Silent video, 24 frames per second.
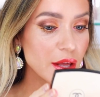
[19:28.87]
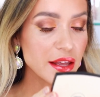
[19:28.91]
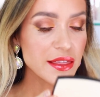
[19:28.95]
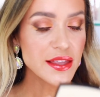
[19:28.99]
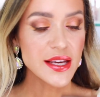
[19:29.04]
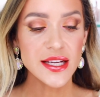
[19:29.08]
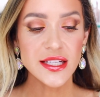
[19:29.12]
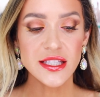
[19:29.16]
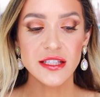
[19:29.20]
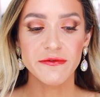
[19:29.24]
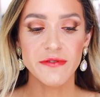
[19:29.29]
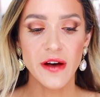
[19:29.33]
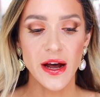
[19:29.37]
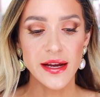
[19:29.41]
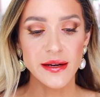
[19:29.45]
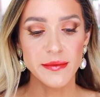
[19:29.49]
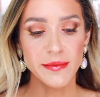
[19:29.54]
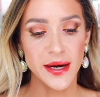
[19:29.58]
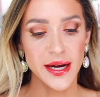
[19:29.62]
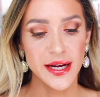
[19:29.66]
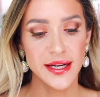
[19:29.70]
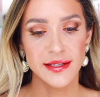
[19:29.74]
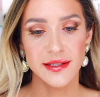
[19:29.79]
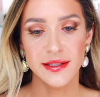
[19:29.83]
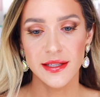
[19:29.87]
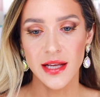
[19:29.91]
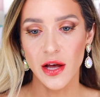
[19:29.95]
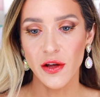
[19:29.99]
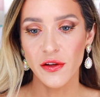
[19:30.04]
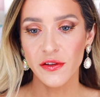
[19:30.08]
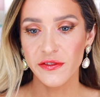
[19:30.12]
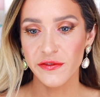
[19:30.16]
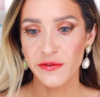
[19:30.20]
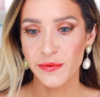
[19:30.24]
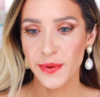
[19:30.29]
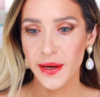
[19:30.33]
I think it's fine by
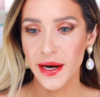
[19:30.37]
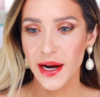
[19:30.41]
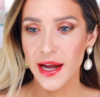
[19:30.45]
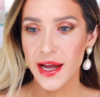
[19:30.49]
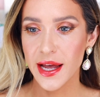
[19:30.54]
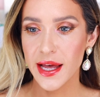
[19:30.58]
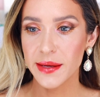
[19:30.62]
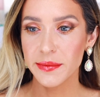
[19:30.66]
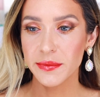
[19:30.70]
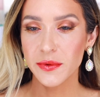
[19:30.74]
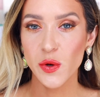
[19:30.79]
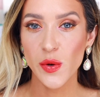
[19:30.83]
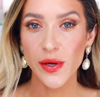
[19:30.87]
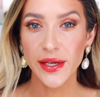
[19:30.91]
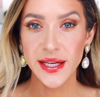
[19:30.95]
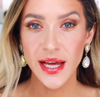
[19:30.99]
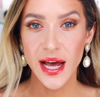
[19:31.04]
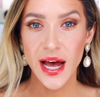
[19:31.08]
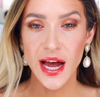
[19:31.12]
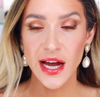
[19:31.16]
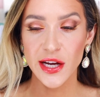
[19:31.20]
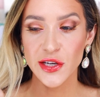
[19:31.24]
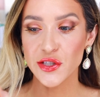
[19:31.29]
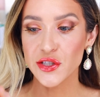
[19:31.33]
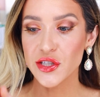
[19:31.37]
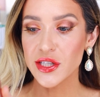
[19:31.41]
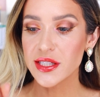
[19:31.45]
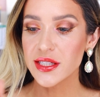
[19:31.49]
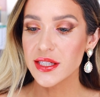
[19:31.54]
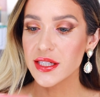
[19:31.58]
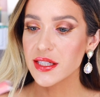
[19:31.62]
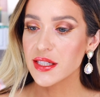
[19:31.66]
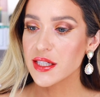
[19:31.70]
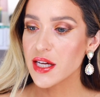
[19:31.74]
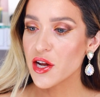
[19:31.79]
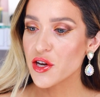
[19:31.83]
itself, but I am going to add
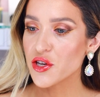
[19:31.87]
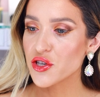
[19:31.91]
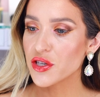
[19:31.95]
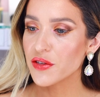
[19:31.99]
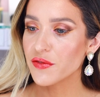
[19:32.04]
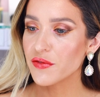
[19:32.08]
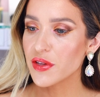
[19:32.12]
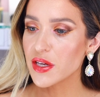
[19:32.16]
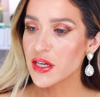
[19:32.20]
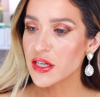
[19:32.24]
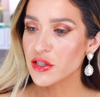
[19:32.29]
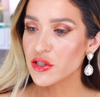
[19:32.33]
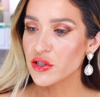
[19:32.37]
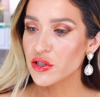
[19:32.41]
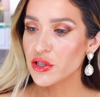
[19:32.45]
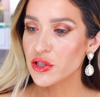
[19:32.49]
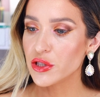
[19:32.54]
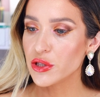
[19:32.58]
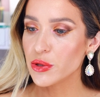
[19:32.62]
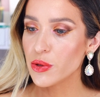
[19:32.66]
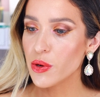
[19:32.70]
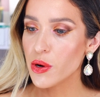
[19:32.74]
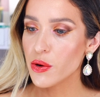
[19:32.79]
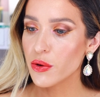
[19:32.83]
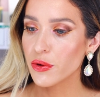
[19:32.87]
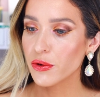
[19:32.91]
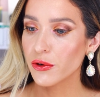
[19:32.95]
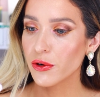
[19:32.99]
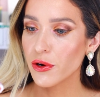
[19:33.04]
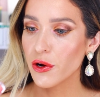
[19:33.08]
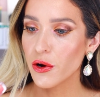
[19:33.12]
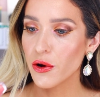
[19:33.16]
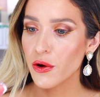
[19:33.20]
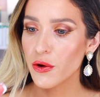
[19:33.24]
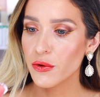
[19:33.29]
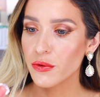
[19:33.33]
just a touch of this
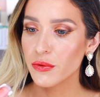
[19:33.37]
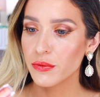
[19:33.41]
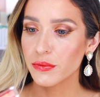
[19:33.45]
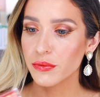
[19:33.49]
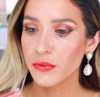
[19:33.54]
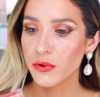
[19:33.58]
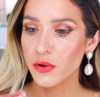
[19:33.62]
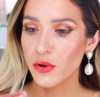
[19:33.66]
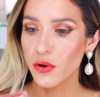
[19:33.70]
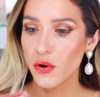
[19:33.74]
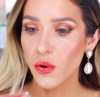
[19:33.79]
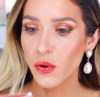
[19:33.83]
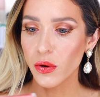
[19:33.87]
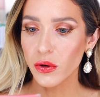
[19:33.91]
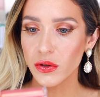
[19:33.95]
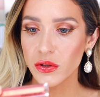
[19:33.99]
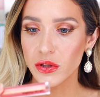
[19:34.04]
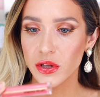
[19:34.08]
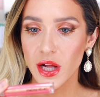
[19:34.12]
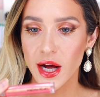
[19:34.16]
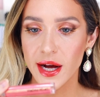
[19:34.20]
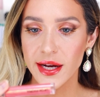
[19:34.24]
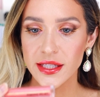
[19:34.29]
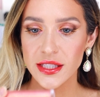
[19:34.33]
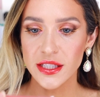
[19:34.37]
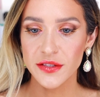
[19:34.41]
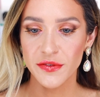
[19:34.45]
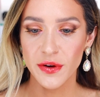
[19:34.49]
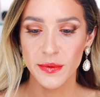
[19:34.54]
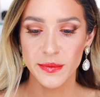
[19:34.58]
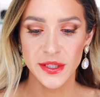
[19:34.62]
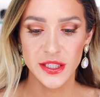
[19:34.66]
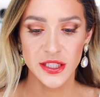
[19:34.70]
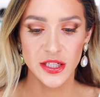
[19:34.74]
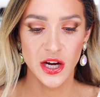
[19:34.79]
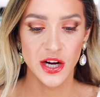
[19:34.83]
duochrome coral gloss
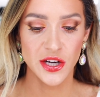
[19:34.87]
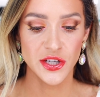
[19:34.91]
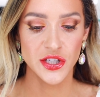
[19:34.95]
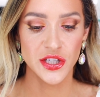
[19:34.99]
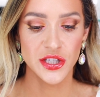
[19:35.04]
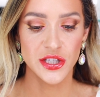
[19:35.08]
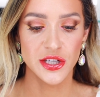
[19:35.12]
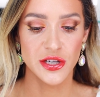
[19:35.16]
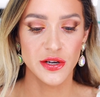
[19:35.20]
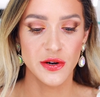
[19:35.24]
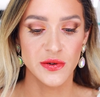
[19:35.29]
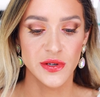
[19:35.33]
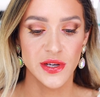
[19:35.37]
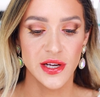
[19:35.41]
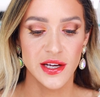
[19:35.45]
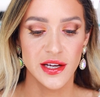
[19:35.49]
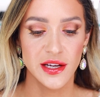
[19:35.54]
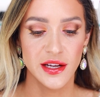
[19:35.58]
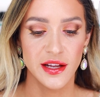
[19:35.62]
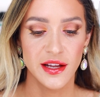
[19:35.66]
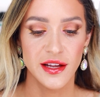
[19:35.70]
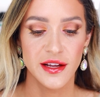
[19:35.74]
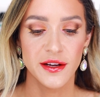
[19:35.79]
from Natasha Denona.